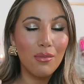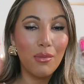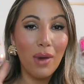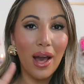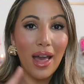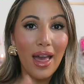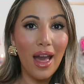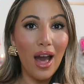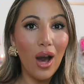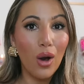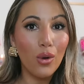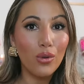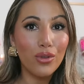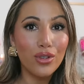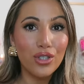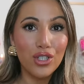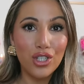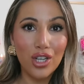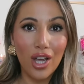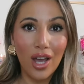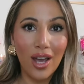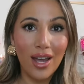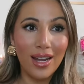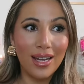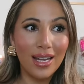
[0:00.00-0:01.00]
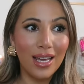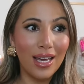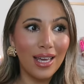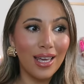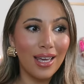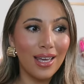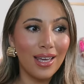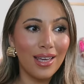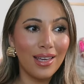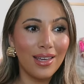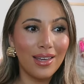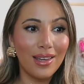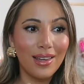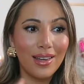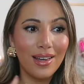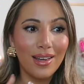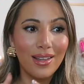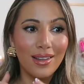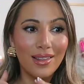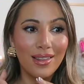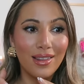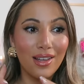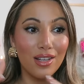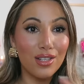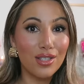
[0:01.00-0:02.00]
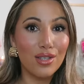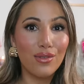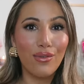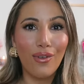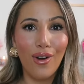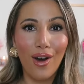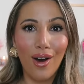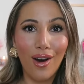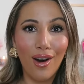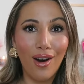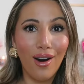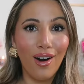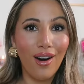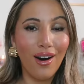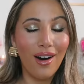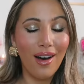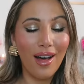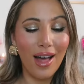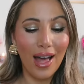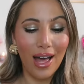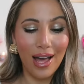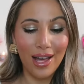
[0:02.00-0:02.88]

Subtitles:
my health journey thus far,